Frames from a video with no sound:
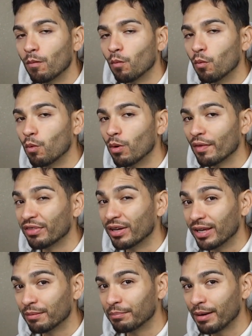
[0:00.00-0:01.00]
what the
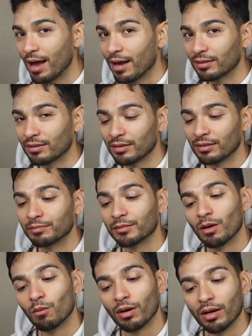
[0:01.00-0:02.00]
impact
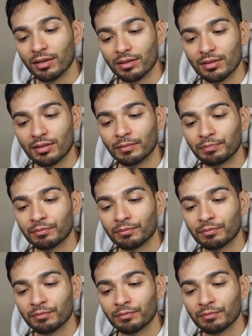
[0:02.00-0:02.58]
was